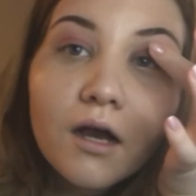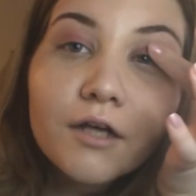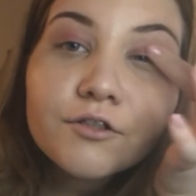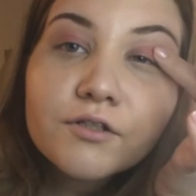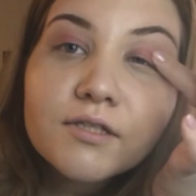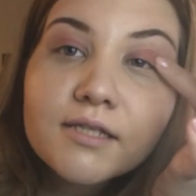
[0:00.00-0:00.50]
I
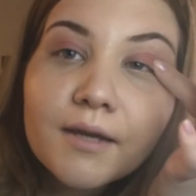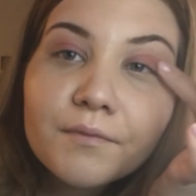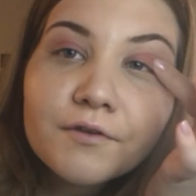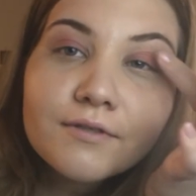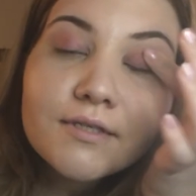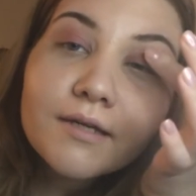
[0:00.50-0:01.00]
should stop
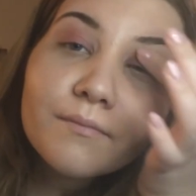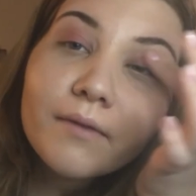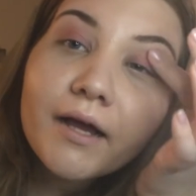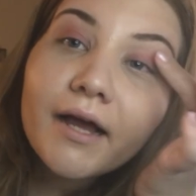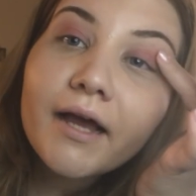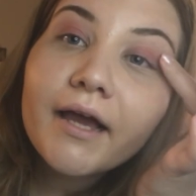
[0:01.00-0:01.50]
using
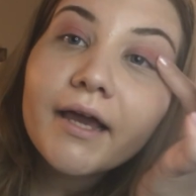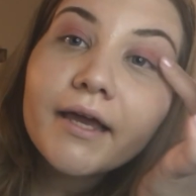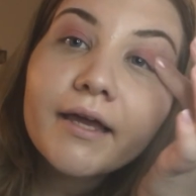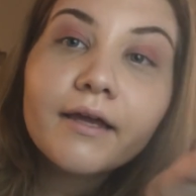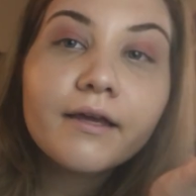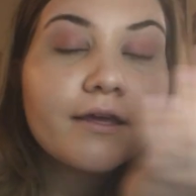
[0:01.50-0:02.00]

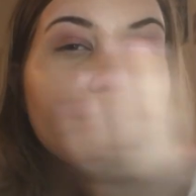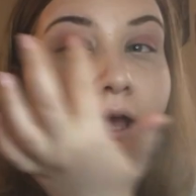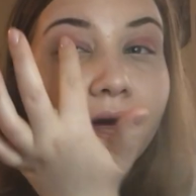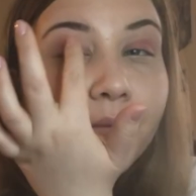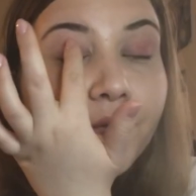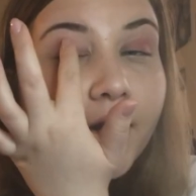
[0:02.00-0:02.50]
my
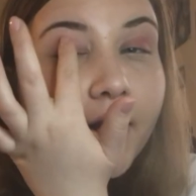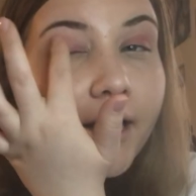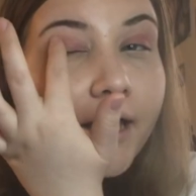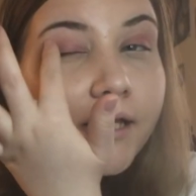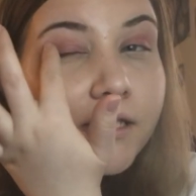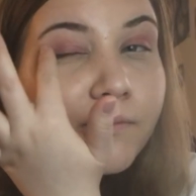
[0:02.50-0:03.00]
camera
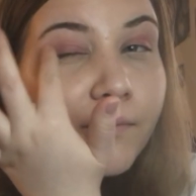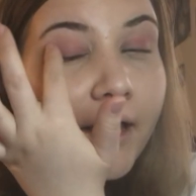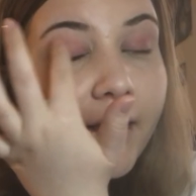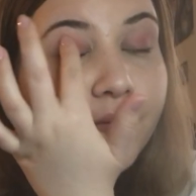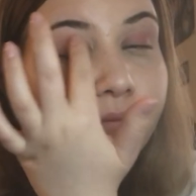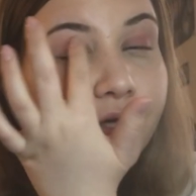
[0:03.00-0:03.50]
as
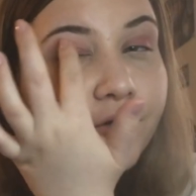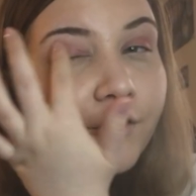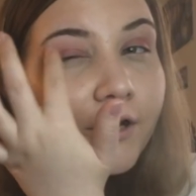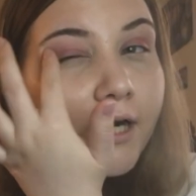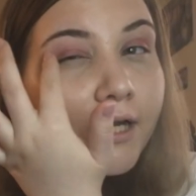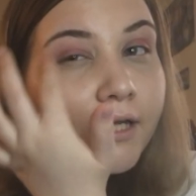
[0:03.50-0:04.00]
my
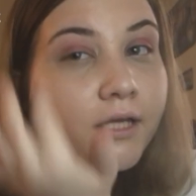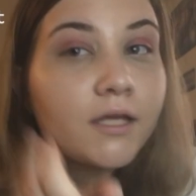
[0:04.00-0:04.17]
mirror.